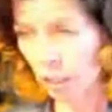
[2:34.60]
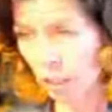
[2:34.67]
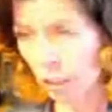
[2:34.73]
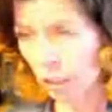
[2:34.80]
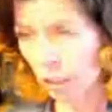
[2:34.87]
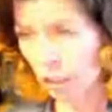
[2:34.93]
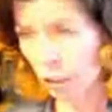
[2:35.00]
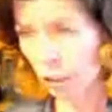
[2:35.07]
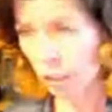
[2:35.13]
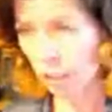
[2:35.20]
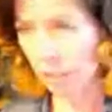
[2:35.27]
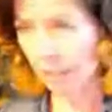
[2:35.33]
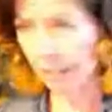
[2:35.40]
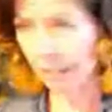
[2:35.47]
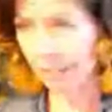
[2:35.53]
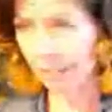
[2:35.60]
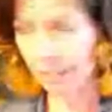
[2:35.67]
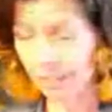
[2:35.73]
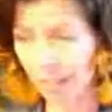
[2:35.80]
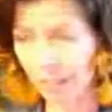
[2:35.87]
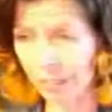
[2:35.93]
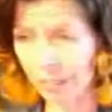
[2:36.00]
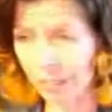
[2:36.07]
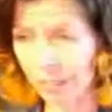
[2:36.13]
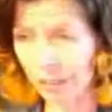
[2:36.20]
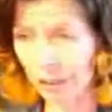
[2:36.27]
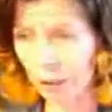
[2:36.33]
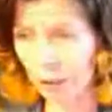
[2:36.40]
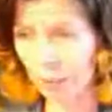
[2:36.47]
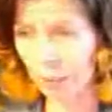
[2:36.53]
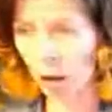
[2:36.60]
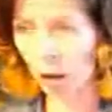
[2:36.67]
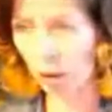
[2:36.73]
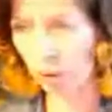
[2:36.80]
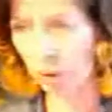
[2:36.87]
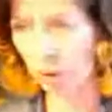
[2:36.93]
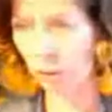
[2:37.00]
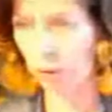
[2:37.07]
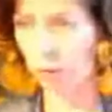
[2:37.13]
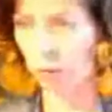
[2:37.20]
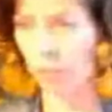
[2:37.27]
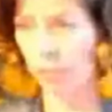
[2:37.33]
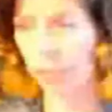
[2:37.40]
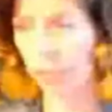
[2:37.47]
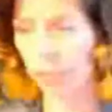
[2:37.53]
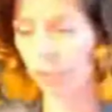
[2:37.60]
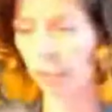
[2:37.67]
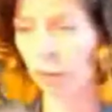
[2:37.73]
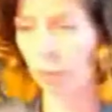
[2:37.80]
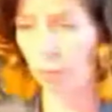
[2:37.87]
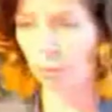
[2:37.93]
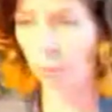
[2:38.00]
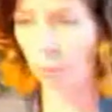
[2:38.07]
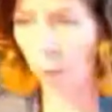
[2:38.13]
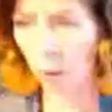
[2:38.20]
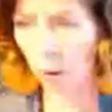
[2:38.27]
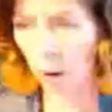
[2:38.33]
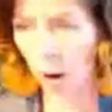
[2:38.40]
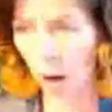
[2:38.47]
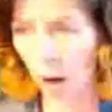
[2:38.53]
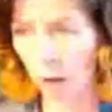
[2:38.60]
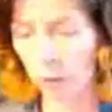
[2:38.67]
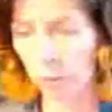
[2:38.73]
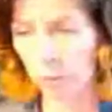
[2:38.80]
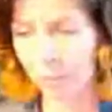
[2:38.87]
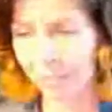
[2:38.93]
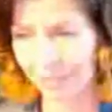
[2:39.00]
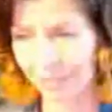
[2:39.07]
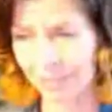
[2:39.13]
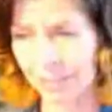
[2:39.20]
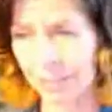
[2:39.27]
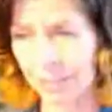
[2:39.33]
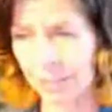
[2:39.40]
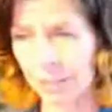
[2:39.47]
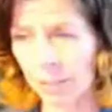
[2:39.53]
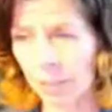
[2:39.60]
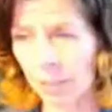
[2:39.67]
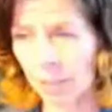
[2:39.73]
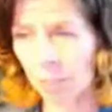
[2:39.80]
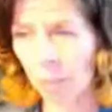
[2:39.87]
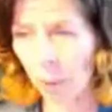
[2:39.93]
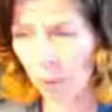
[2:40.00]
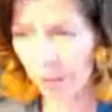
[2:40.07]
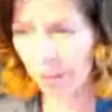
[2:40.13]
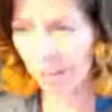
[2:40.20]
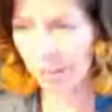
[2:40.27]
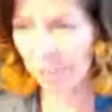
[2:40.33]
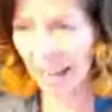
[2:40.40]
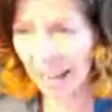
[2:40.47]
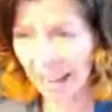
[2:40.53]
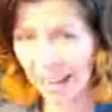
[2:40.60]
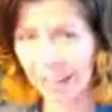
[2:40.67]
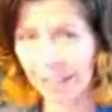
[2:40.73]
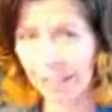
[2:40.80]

Sure, that's 72 Oak Street, number 406, Portland, Maine.